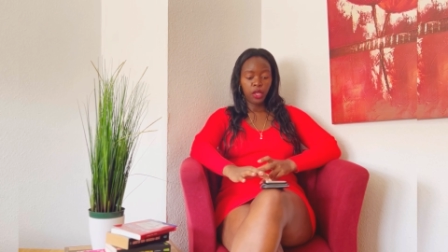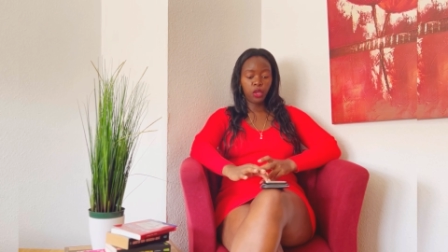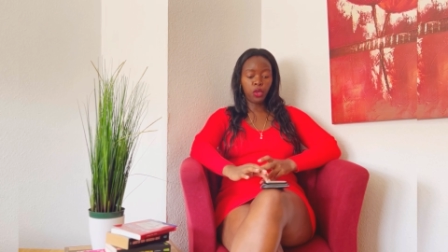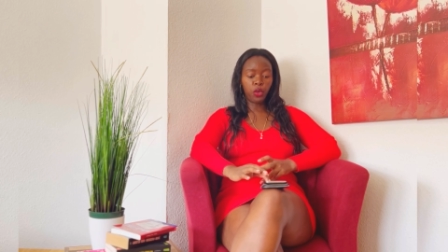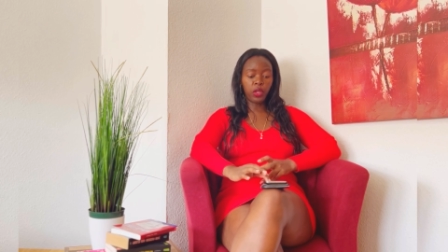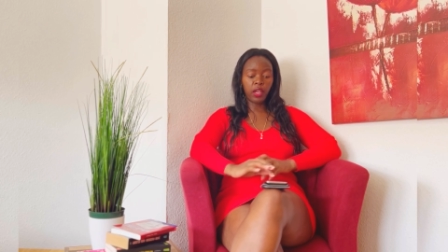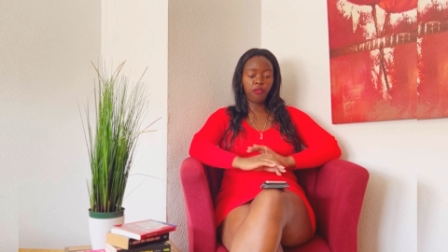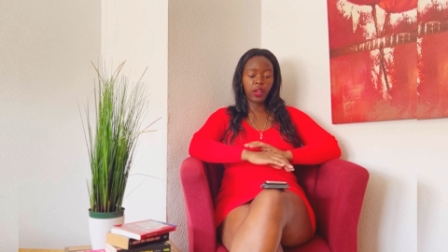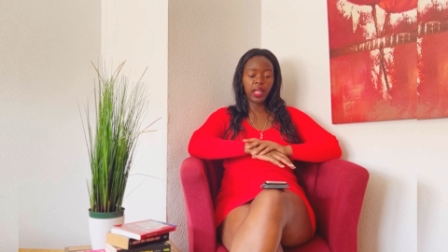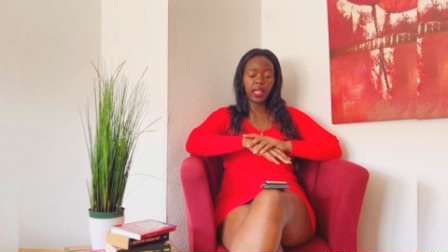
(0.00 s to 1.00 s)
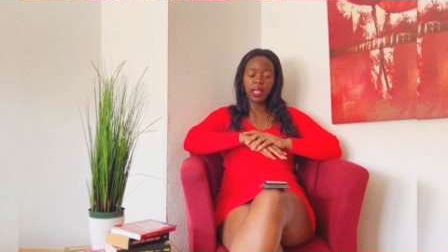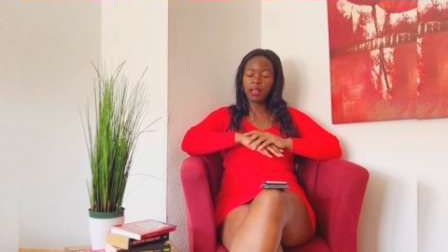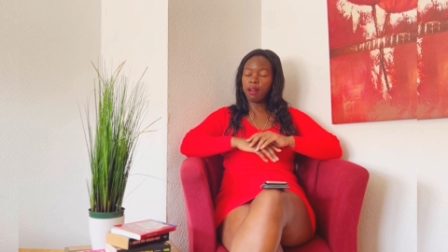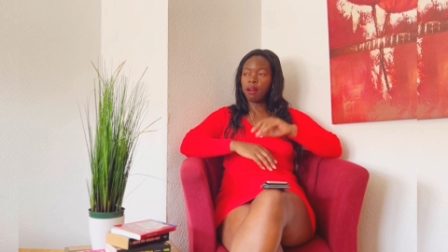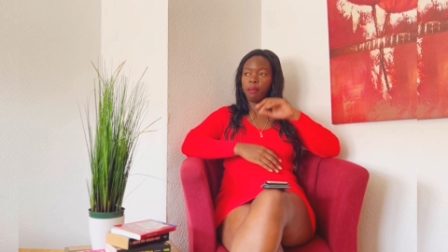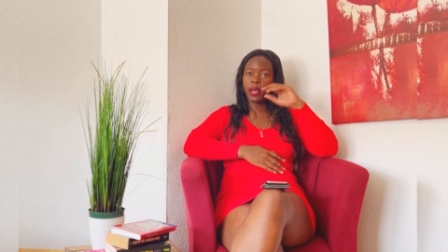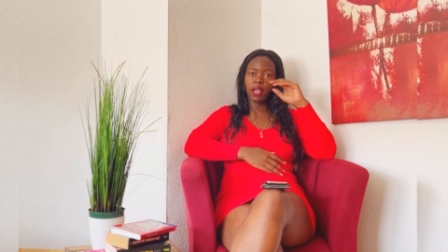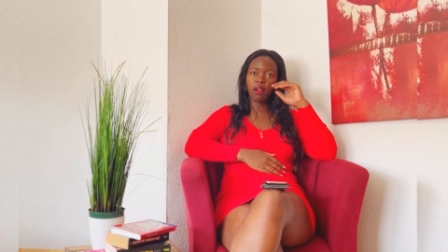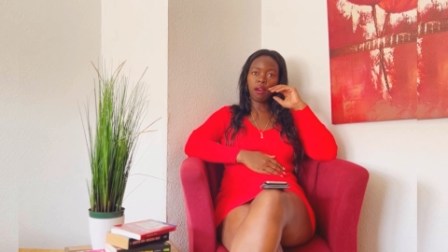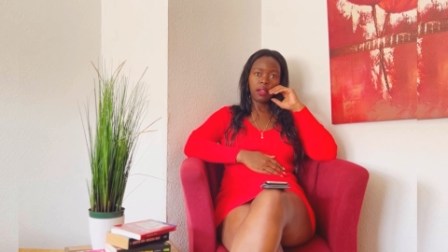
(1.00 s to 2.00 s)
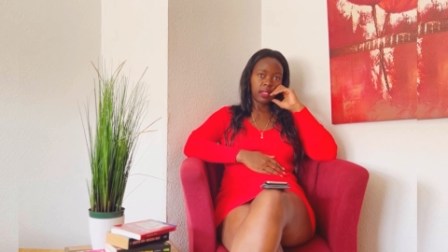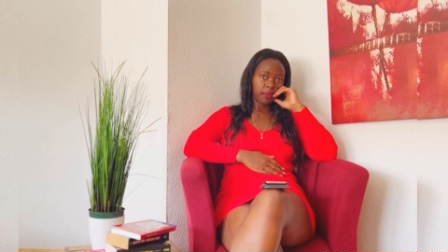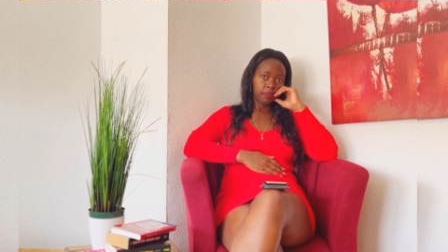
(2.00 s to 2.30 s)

They've really, oh my God.